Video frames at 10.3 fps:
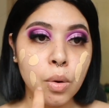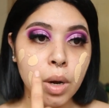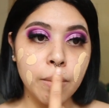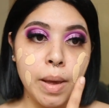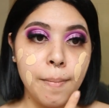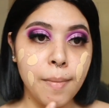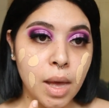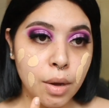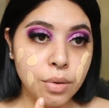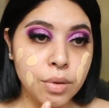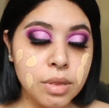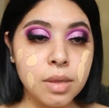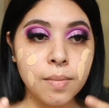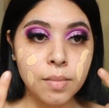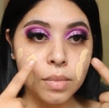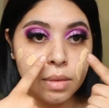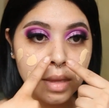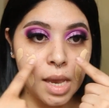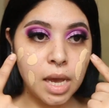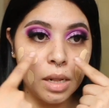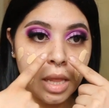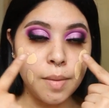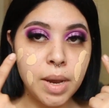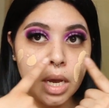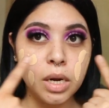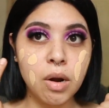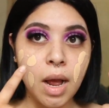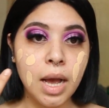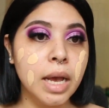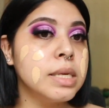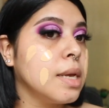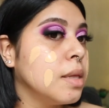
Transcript: around my mouth and like my under eyes.